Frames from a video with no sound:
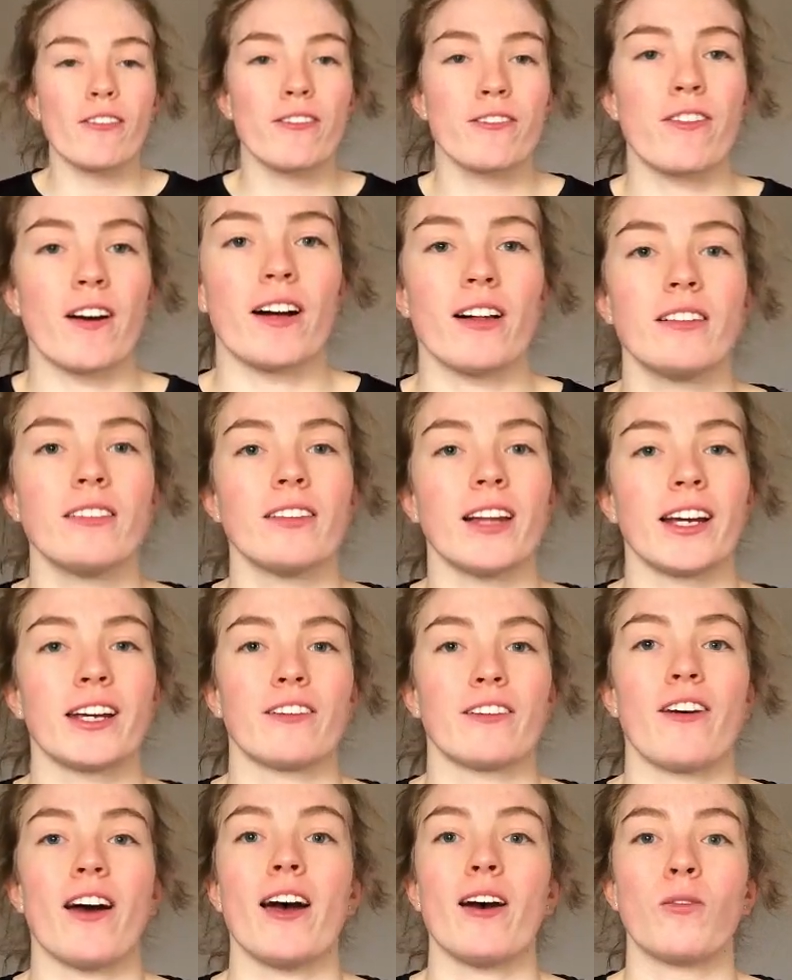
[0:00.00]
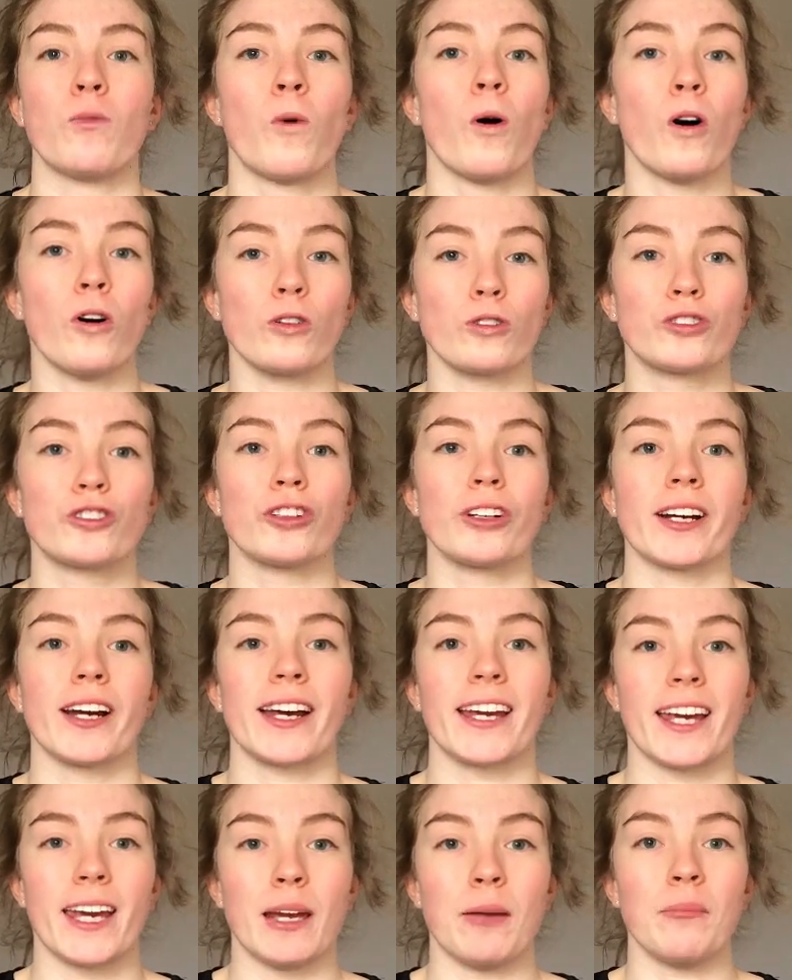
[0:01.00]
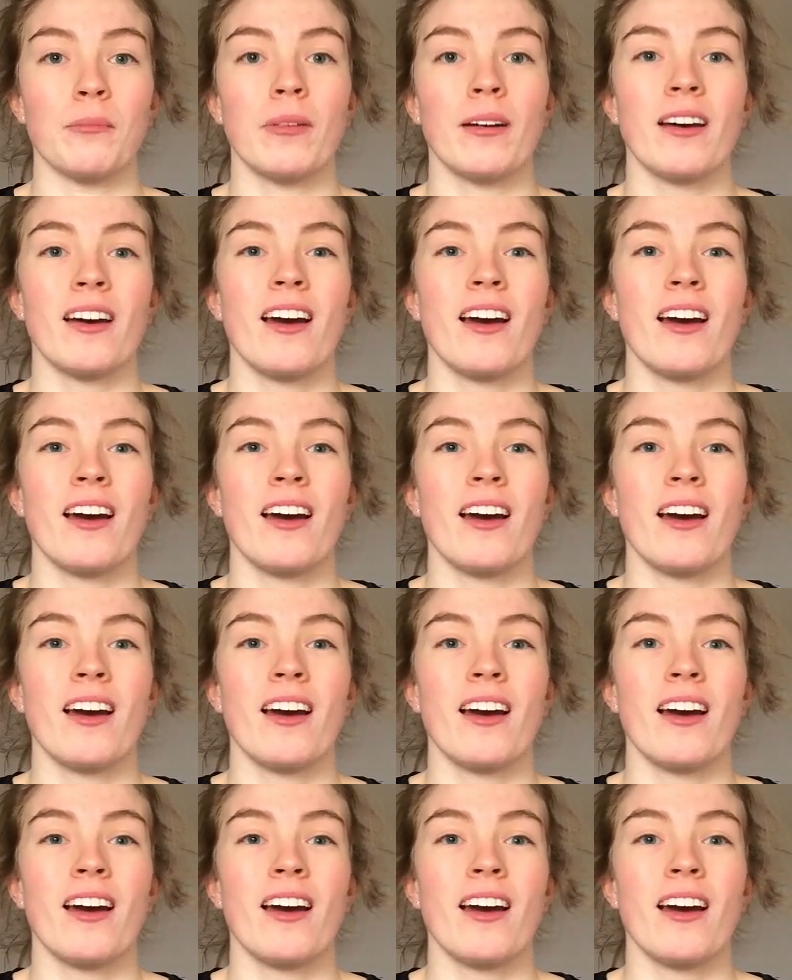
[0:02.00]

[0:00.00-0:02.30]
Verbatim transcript: felt like you've hit a wall during a game,